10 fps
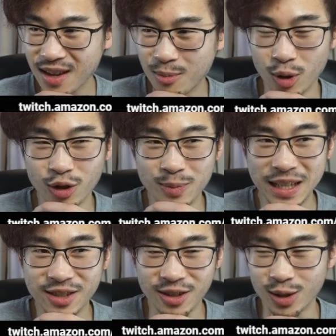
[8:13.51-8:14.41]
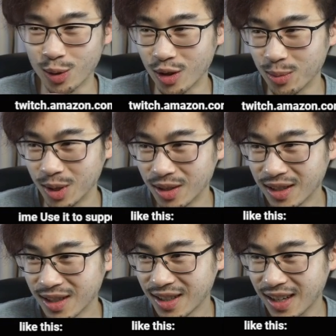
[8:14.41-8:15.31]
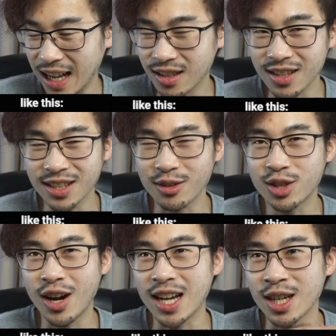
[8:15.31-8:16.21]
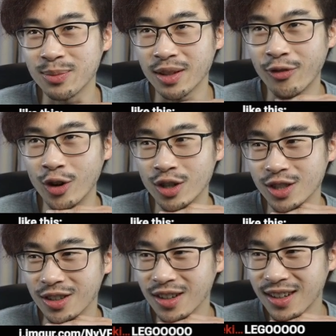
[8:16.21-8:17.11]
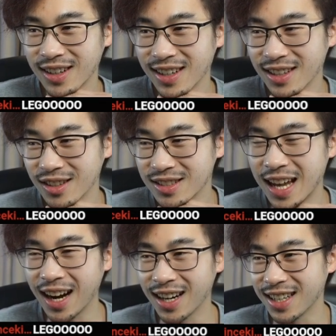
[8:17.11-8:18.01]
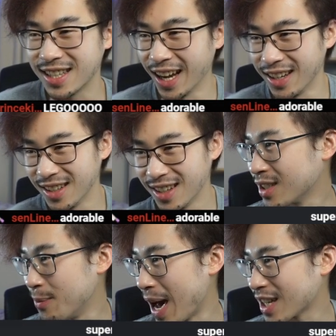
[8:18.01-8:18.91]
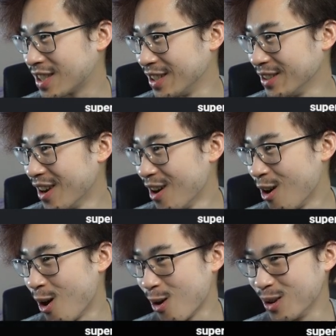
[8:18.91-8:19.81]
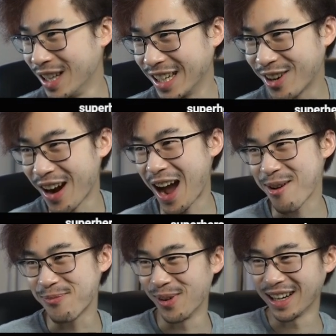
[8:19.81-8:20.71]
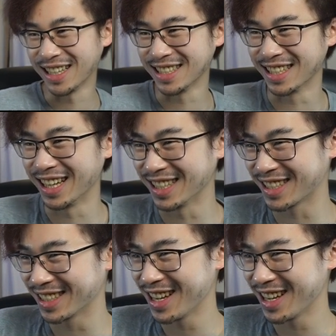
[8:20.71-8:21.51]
Murder mitts are adorable. As long as they don't scratch up the furniture. 10 out of 10. Sebastian, holy crap, what is this?